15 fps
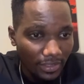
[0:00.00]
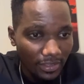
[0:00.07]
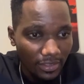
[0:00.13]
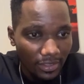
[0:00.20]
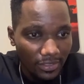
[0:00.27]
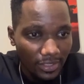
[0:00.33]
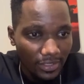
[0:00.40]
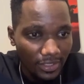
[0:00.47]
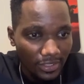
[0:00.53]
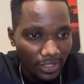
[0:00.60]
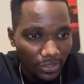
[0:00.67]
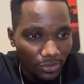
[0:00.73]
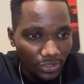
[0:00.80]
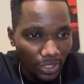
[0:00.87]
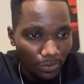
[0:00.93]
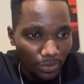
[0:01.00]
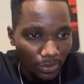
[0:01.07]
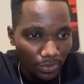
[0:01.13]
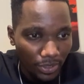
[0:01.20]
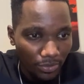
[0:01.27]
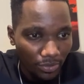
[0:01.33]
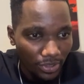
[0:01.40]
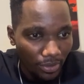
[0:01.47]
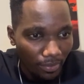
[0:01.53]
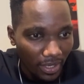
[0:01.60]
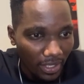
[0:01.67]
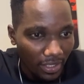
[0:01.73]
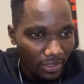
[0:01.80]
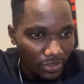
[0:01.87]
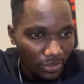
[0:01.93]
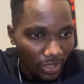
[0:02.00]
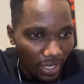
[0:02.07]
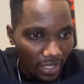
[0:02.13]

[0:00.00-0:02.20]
the settings are not appropriate with the market, so I